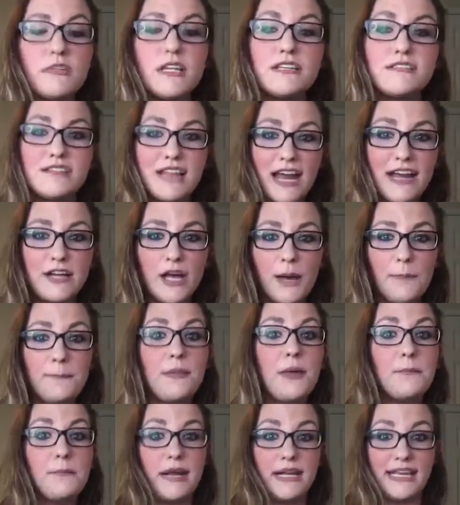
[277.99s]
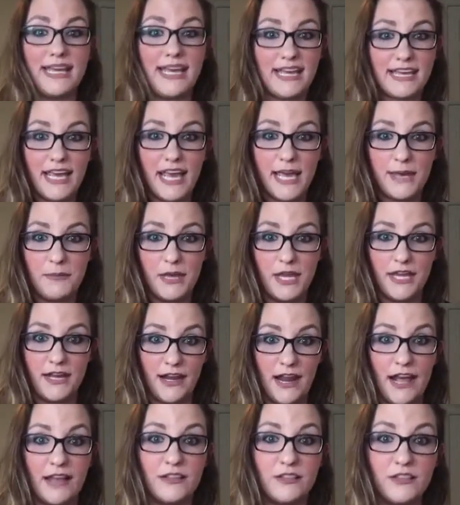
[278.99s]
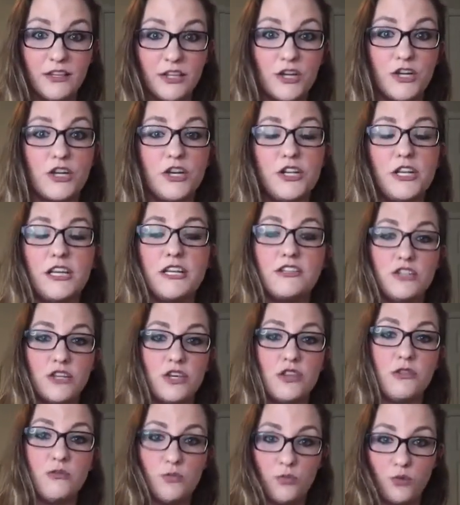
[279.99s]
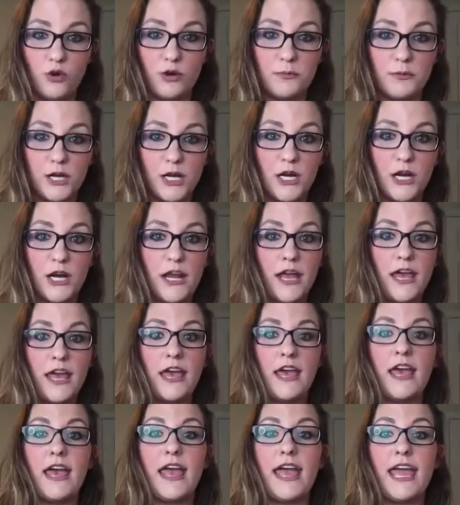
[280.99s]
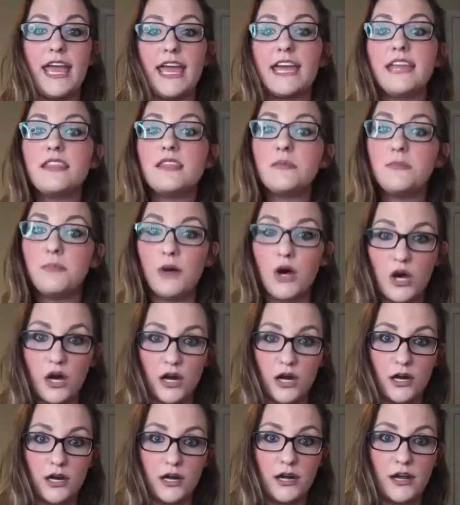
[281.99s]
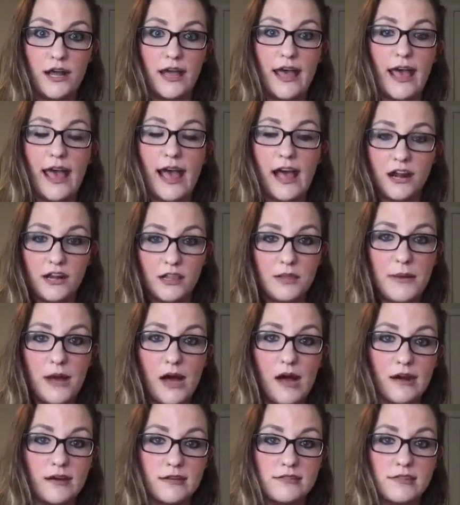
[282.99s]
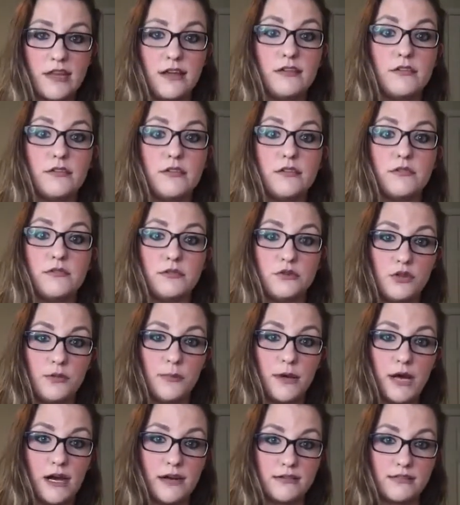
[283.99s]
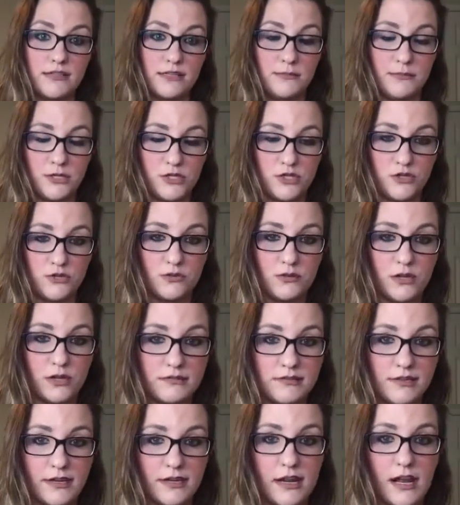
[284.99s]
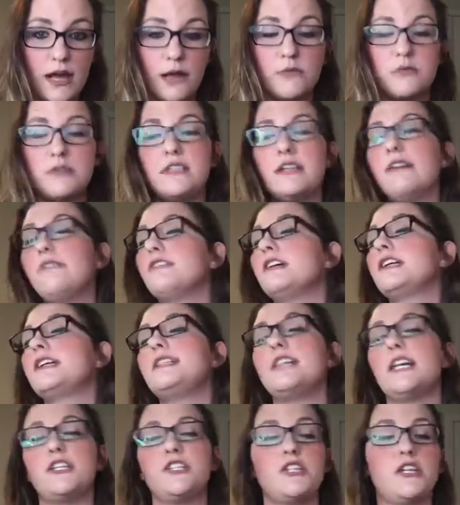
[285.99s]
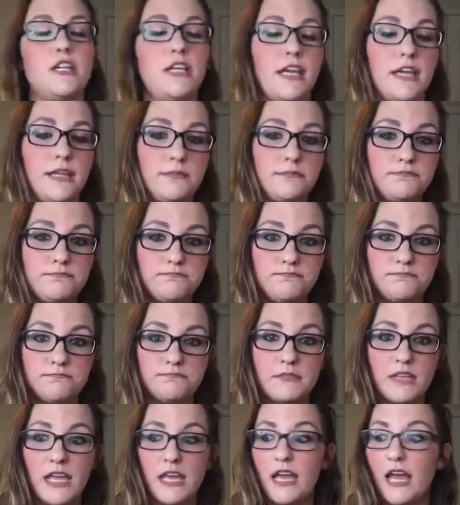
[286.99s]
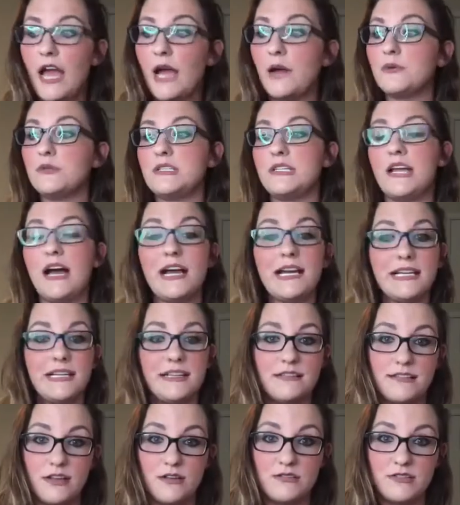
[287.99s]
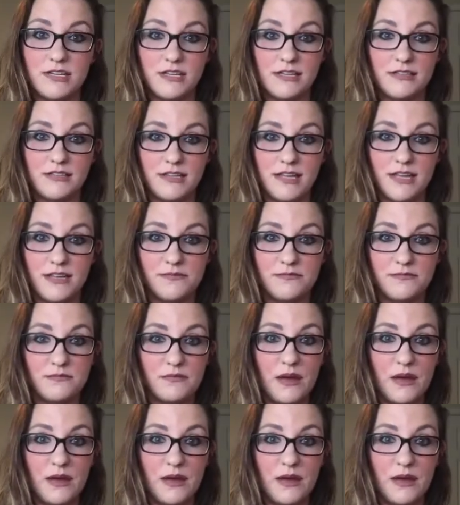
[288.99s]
Signed up. My kit came in. I literally took the warmer and the bar out of the box and threw the box into my shoe closet. I was never going to touch it again. I was not going to sell Scentsy.